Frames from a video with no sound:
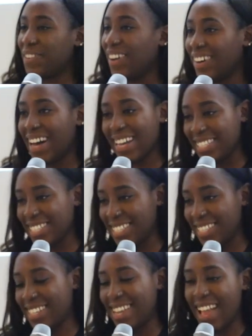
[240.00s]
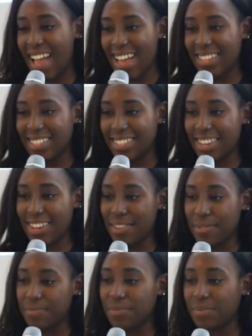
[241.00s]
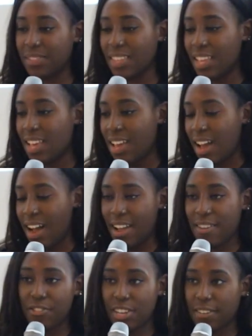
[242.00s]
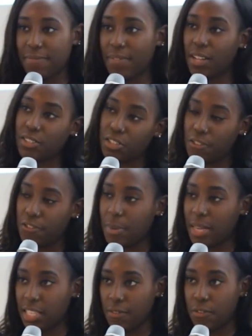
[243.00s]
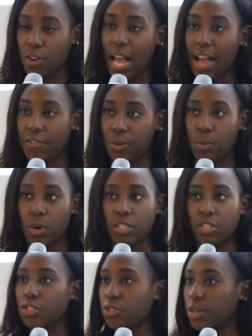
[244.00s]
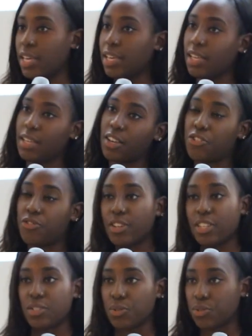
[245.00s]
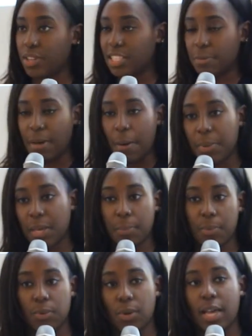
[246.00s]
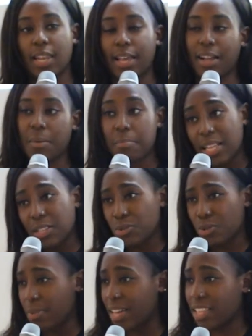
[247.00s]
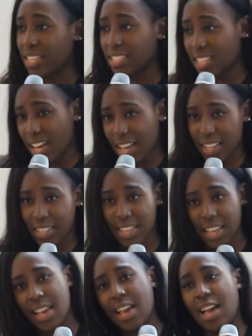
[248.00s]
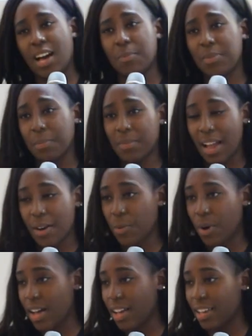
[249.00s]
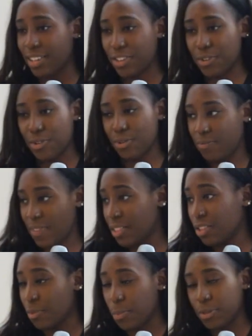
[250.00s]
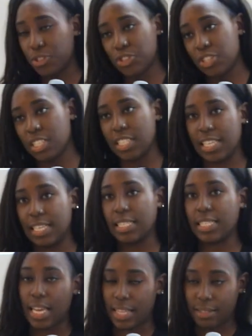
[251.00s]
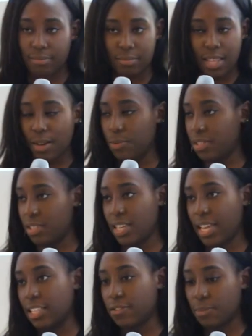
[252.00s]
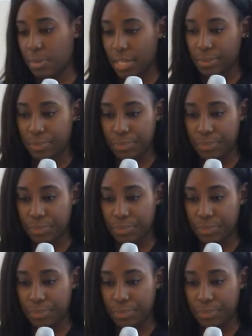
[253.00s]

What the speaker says: Well, I didn't, and I really felt sorry for myself for not having one, because you hear career stories about people who had like a mentor by their side, helped them network, found them opportunities, and that wasn't the case for me.